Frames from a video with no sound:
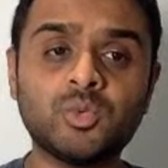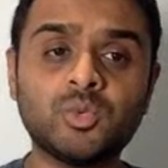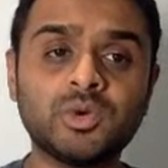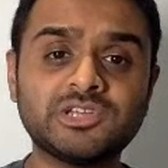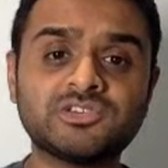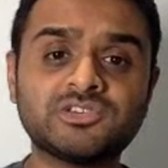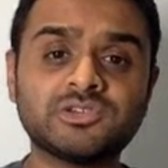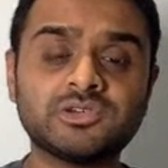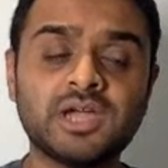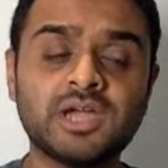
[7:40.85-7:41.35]

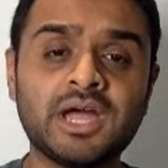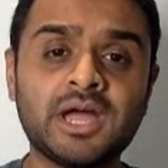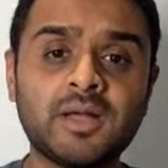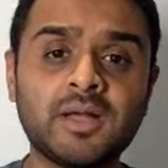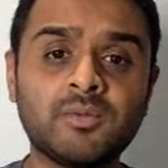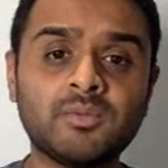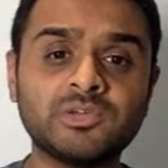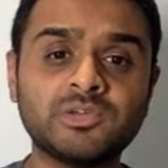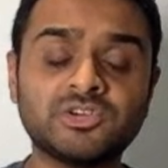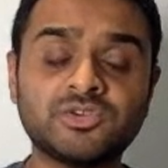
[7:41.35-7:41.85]
which are
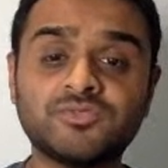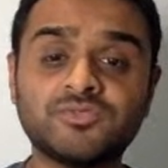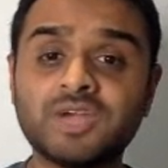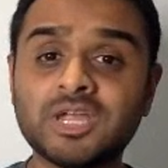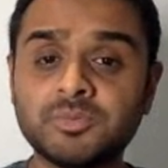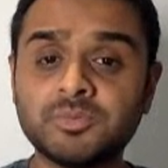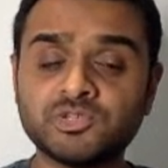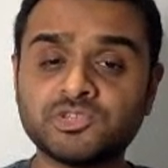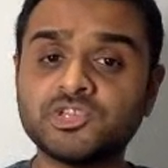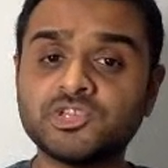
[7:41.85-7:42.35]

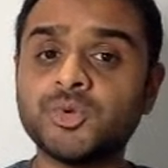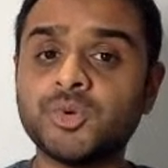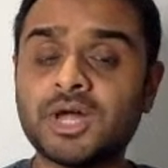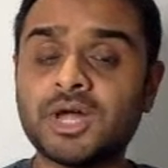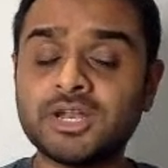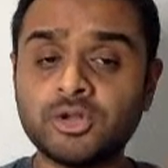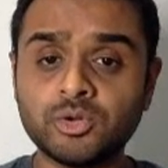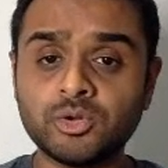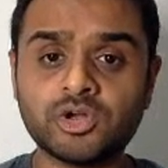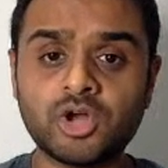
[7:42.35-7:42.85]
available to you at
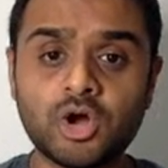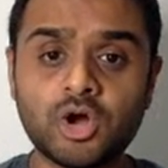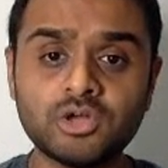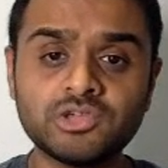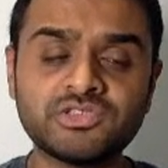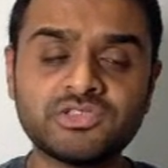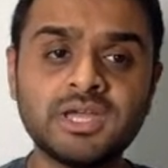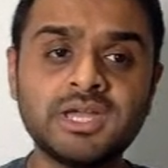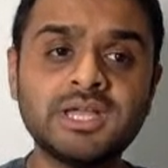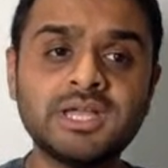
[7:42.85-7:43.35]
no
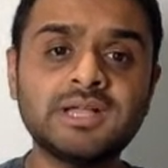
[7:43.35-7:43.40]
cost.